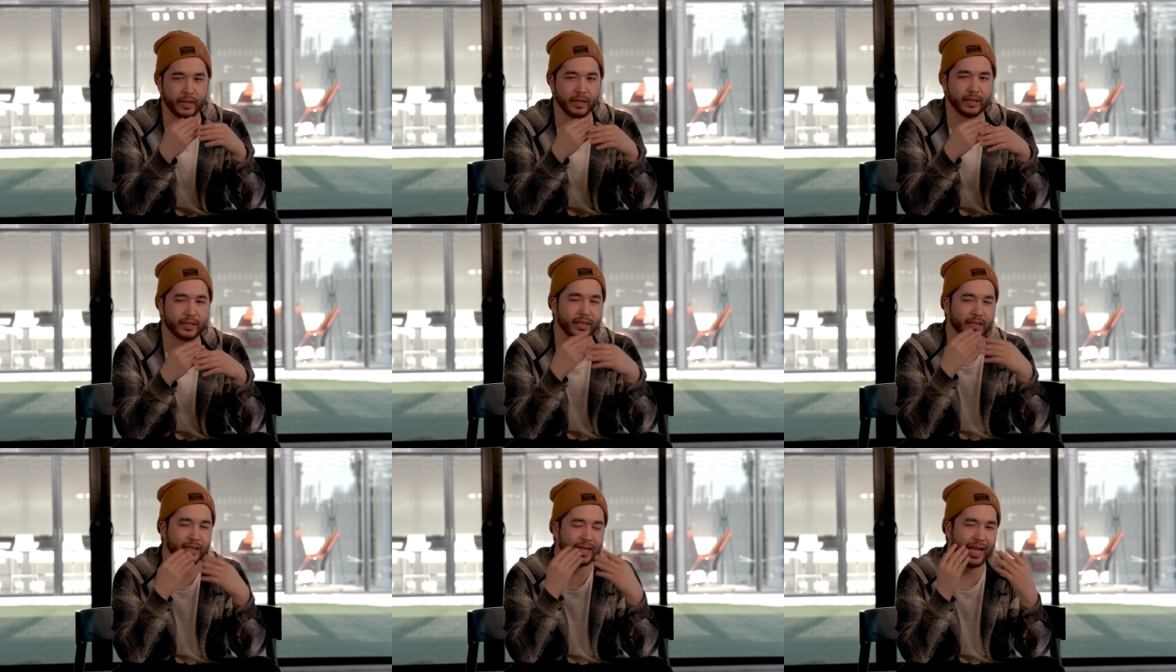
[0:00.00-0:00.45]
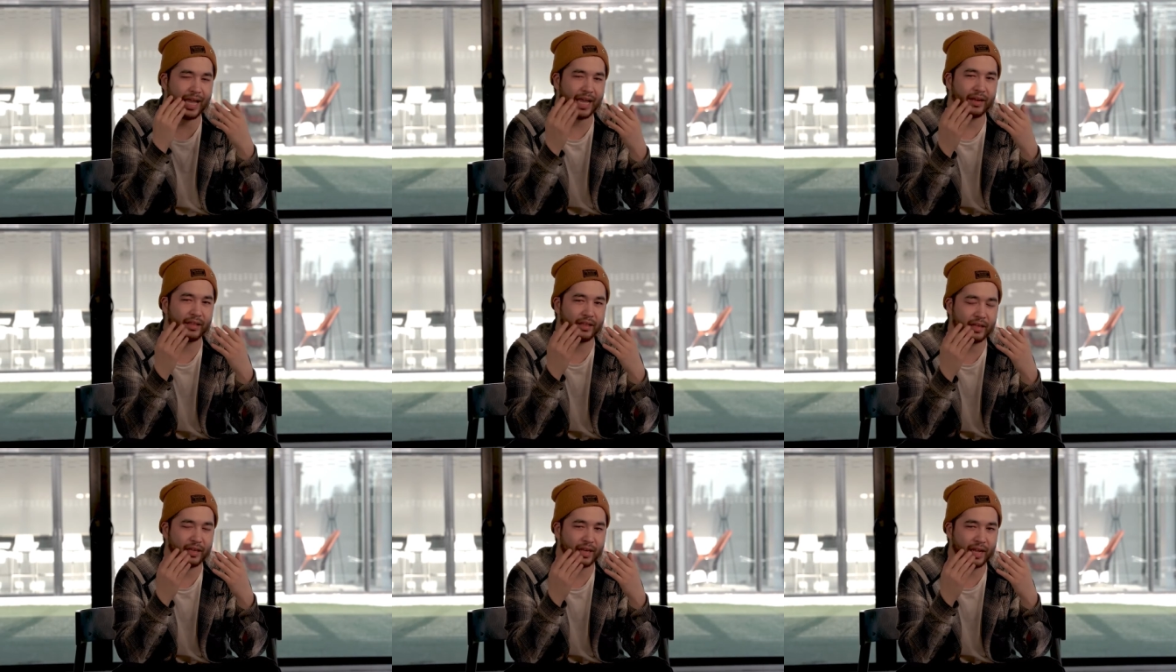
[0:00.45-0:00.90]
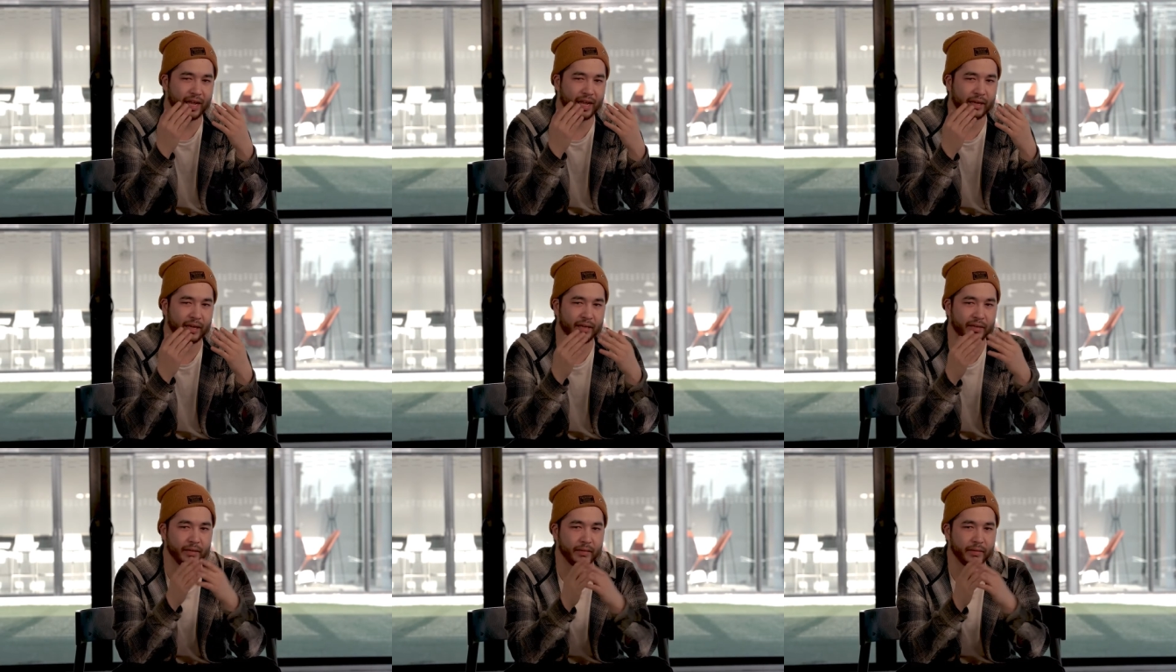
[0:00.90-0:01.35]
Because at the end of the
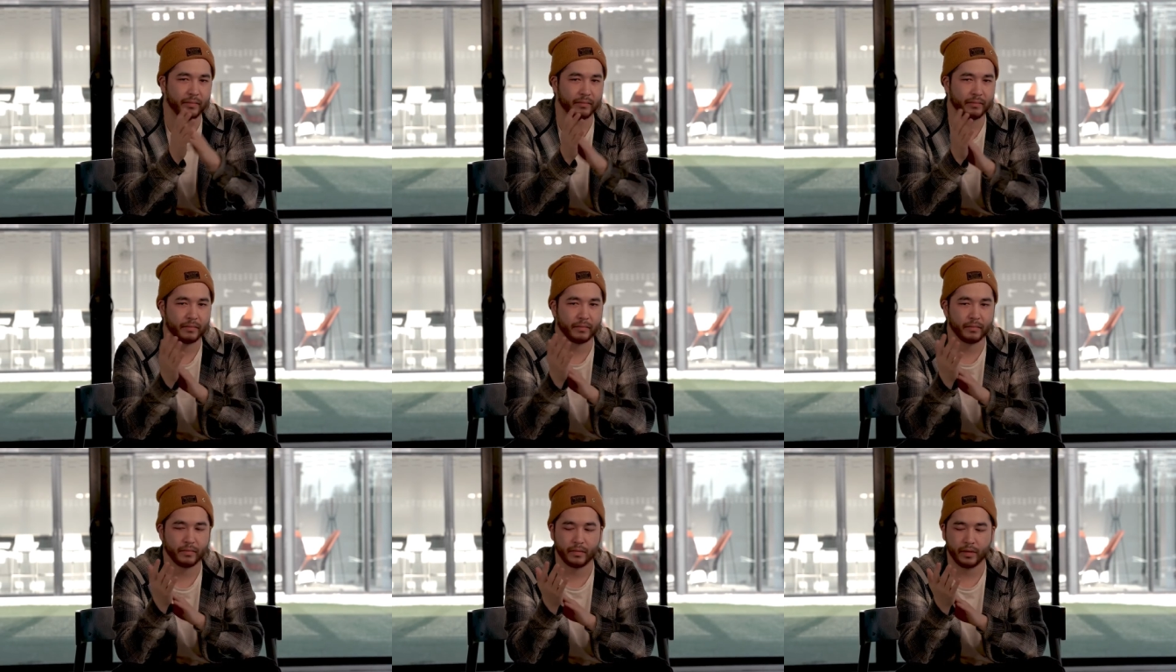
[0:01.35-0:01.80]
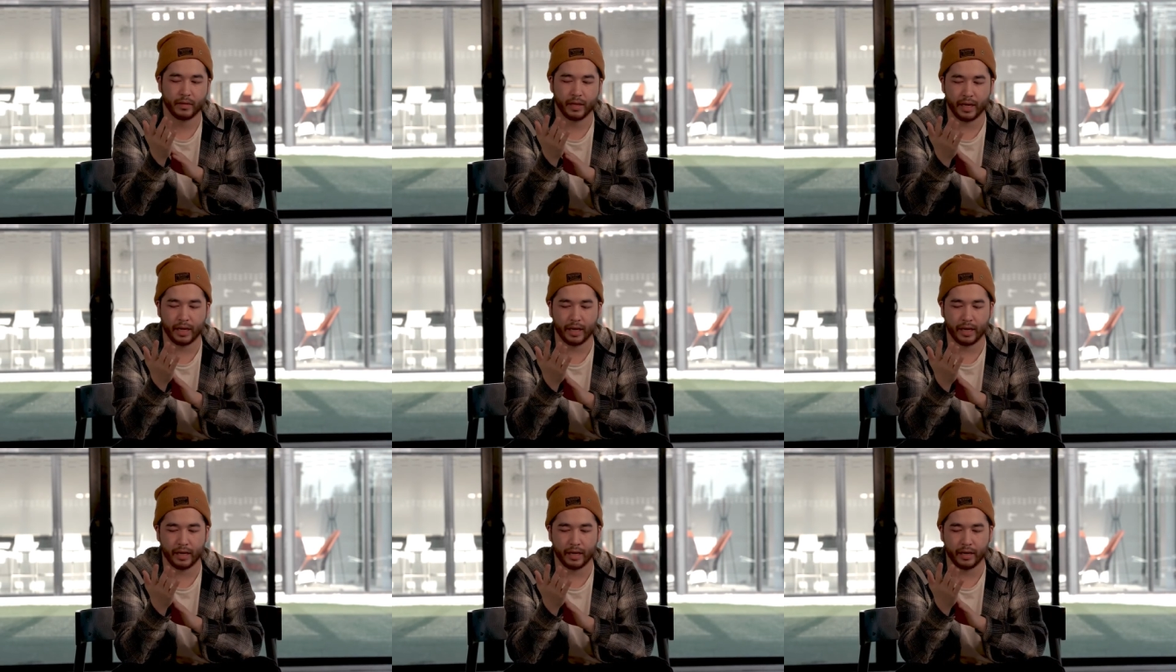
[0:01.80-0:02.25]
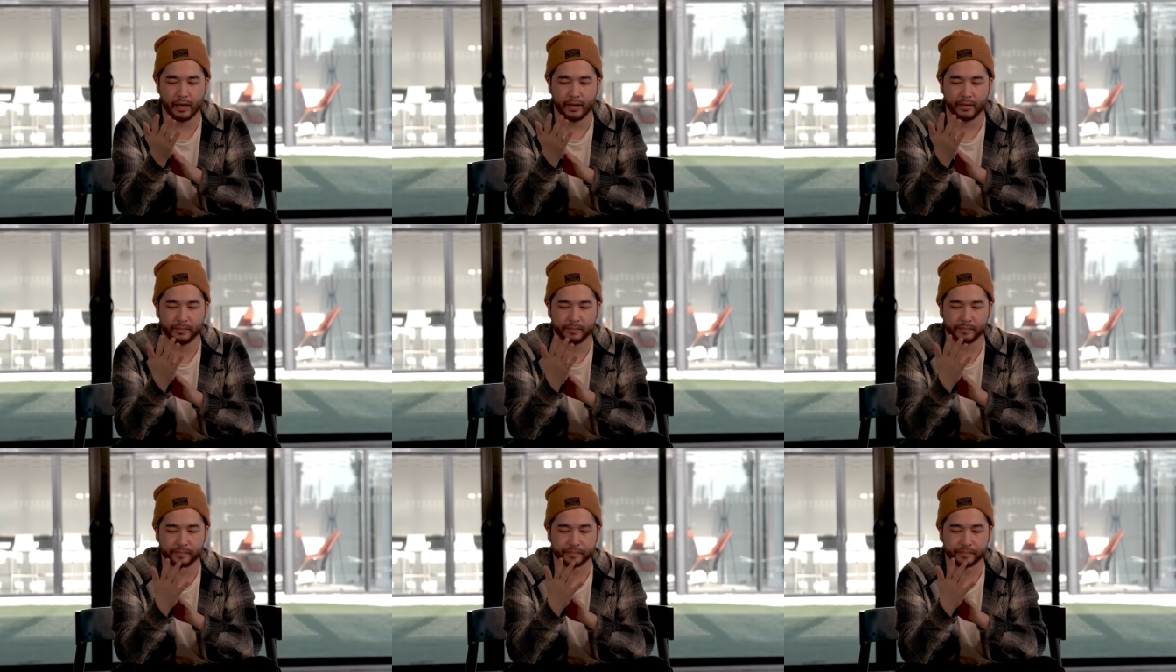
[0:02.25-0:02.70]
day, uh,